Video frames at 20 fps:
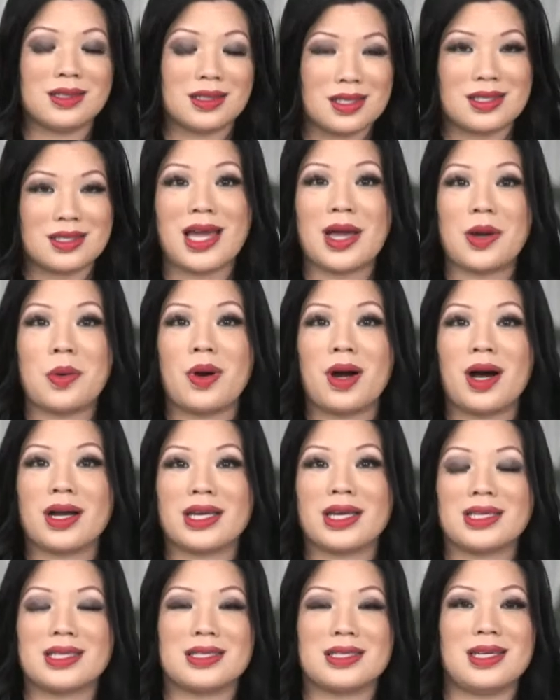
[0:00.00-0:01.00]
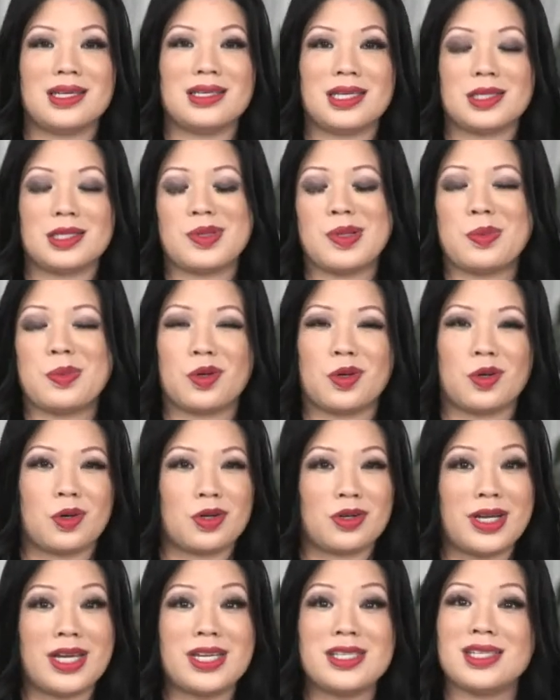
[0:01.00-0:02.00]
sidewalk and seeing these people go
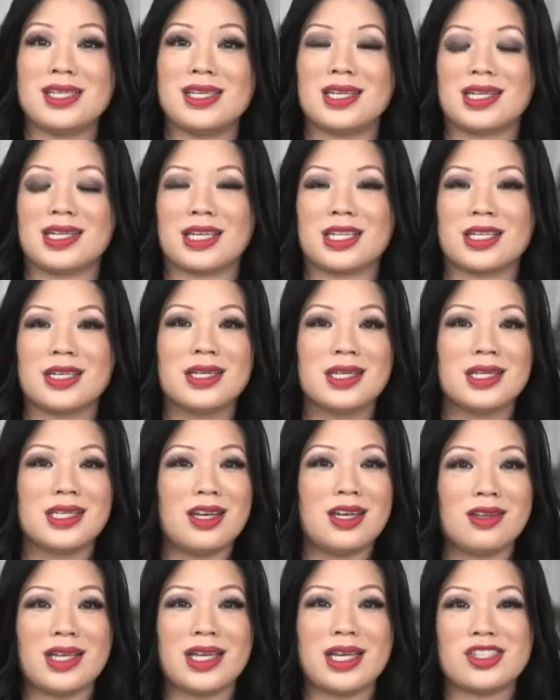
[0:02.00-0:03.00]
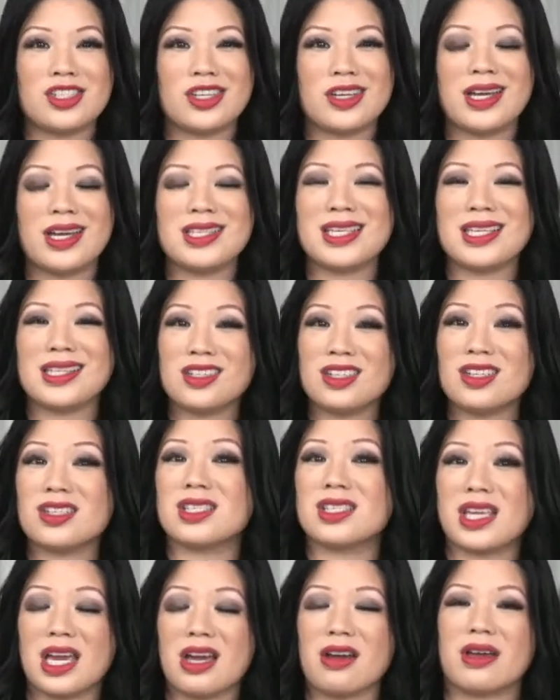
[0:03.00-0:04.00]
crazy and like yelling at you. It's a little
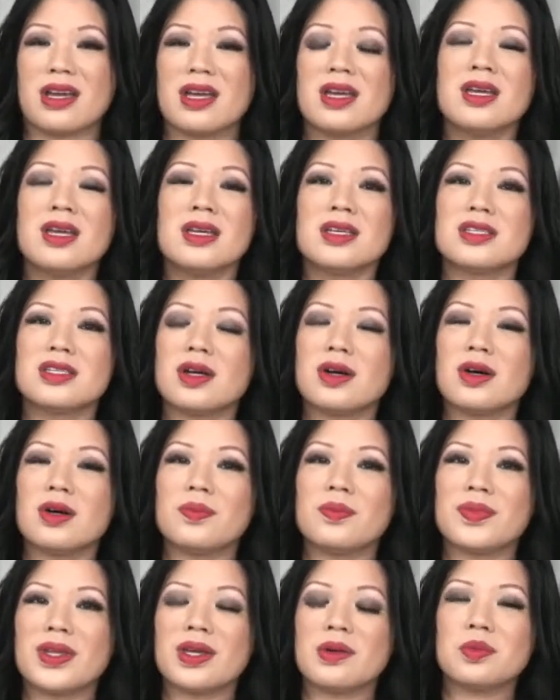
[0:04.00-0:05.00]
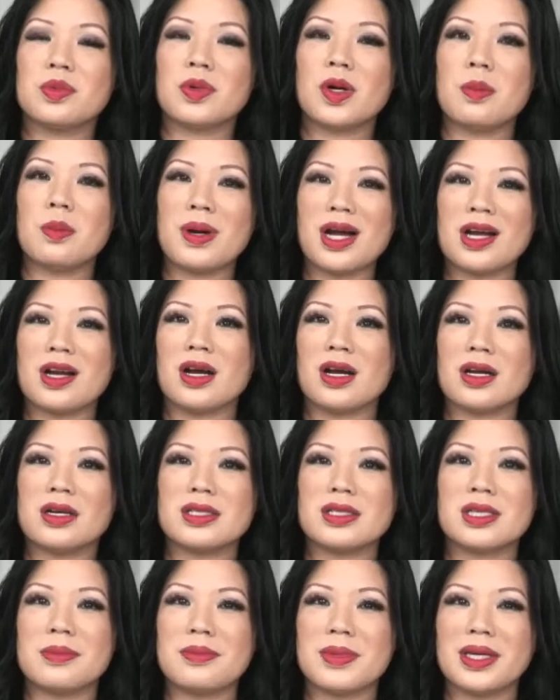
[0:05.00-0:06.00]
scary. So robot
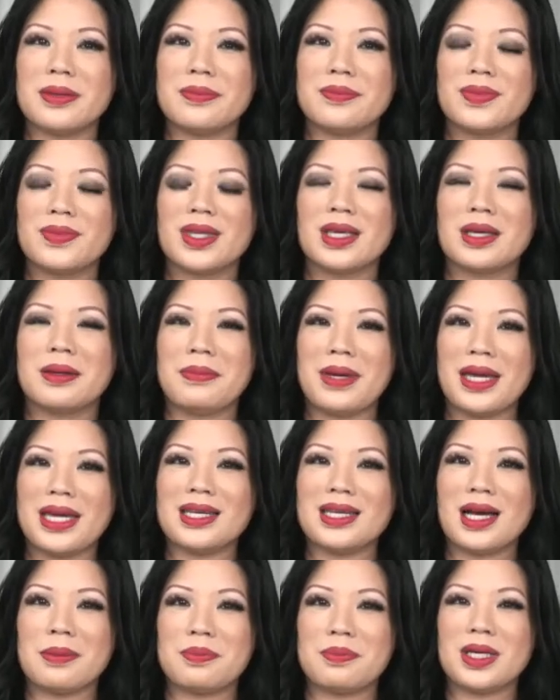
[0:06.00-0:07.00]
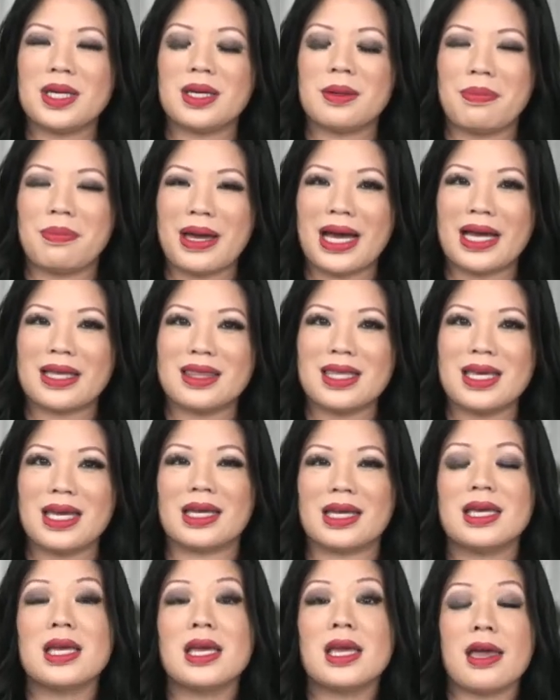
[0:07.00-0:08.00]
cars to me may not be a bad
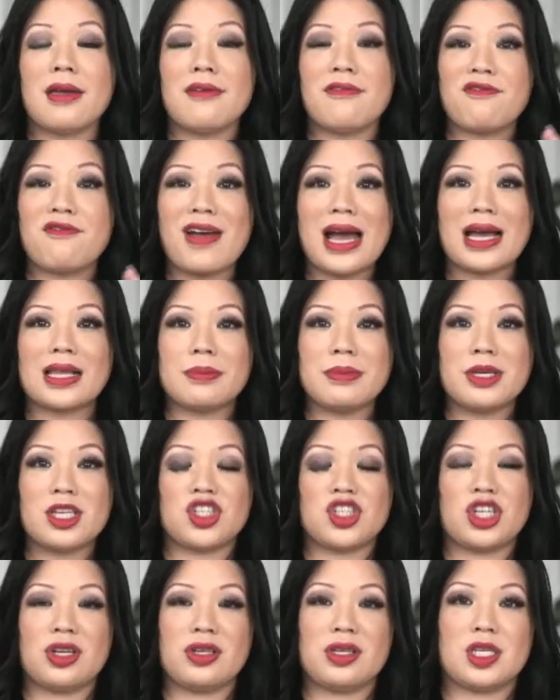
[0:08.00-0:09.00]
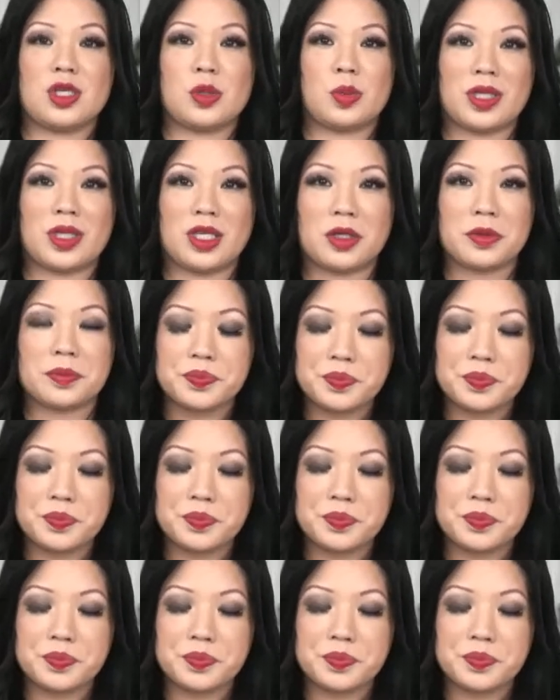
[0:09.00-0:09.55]
thing. In fact, let me share this with you.